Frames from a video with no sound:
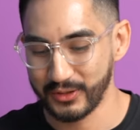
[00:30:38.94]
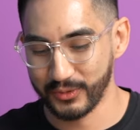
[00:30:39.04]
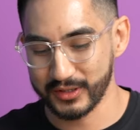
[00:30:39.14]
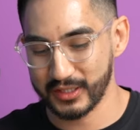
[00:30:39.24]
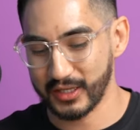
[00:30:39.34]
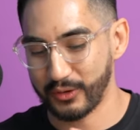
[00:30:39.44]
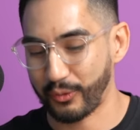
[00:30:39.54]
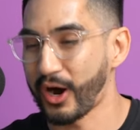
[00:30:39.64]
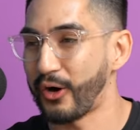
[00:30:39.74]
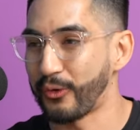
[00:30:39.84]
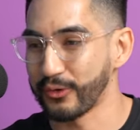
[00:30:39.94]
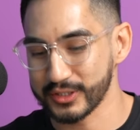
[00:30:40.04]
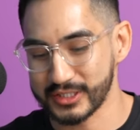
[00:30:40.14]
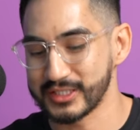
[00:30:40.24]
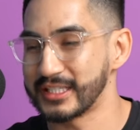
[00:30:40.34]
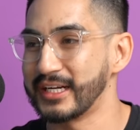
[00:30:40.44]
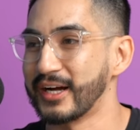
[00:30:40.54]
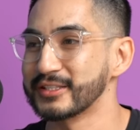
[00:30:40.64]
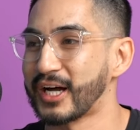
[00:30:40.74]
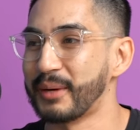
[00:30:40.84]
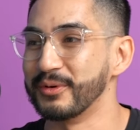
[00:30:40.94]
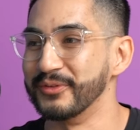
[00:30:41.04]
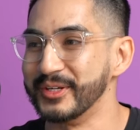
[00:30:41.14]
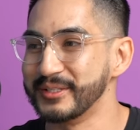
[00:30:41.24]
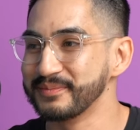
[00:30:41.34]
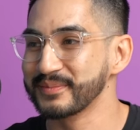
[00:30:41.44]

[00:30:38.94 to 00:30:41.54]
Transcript: with the raw horse just sitting on top of it.